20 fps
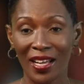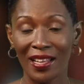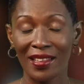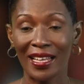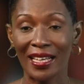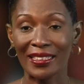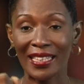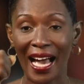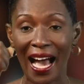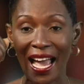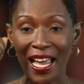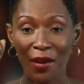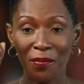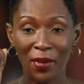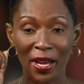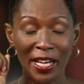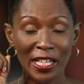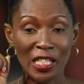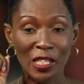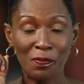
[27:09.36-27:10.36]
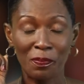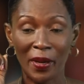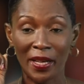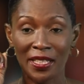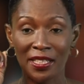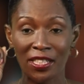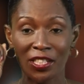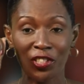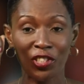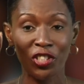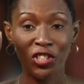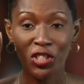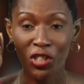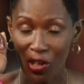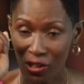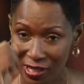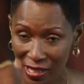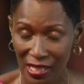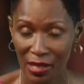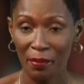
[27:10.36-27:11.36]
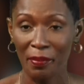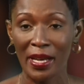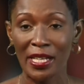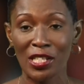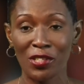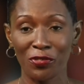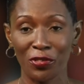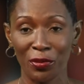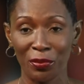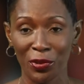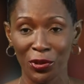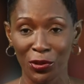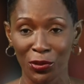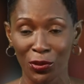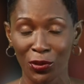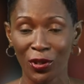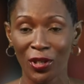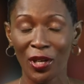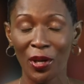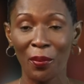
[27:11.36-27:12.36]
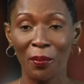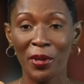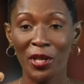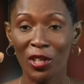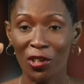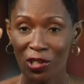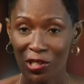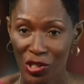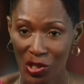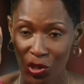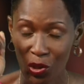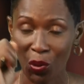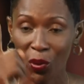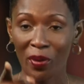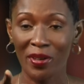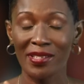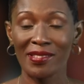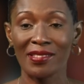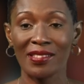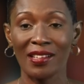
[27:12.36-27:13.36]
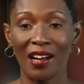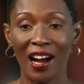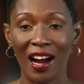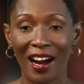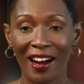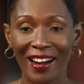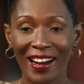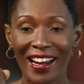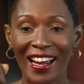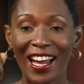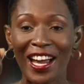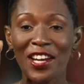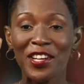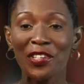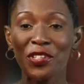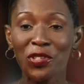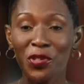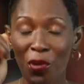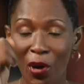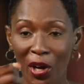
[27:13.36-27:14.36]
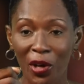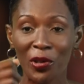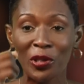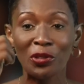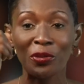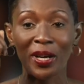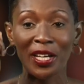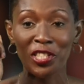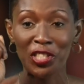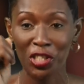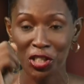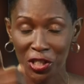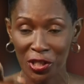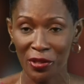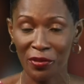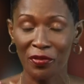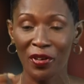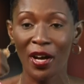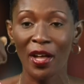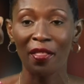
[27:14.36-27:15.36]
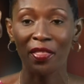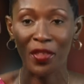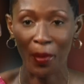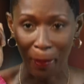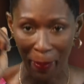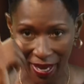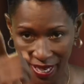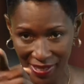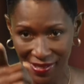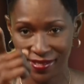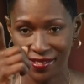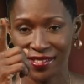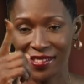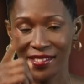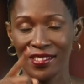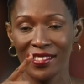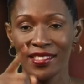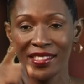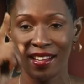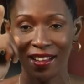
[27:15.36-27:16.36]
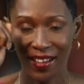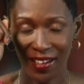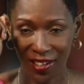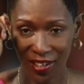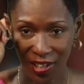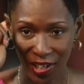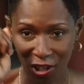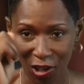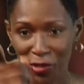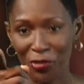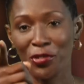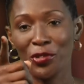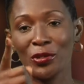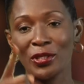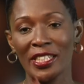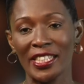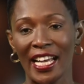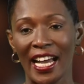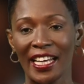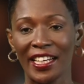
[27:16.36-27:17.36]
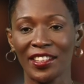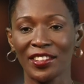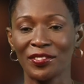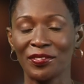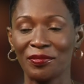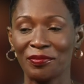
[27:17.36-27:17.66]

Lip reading: that I am expecting just the best from you, because you're a star and you are going to achieve the best. Love you, Tiana.